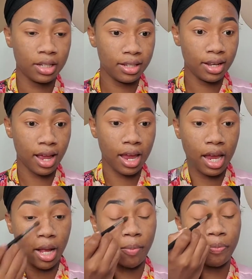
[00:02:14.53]

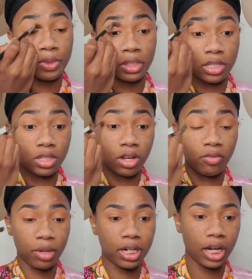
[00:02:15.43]
today. So I've
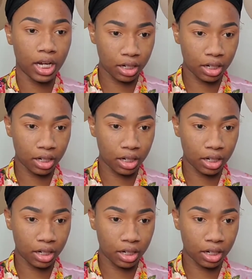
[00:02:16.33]
been kind